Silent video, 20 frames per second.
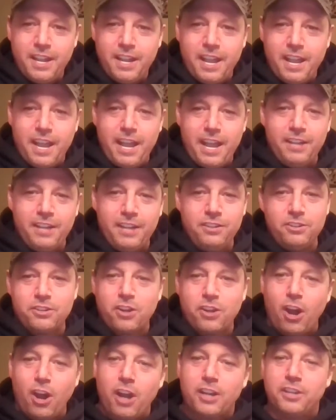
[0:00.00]
And you're
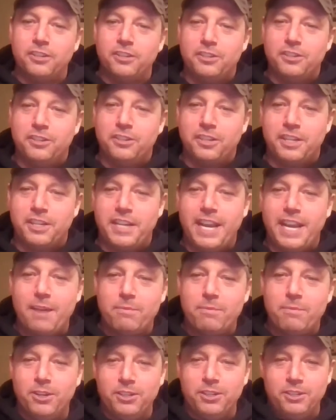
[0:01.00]
talking to the
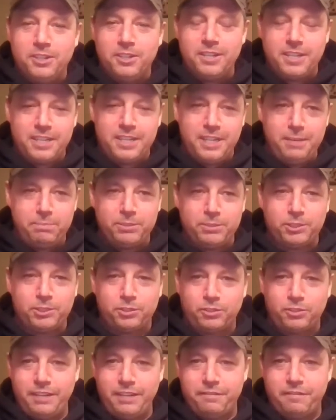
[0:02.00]
camera, and you got to keep a
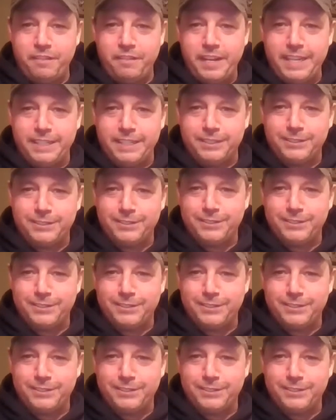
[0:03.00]
straight face.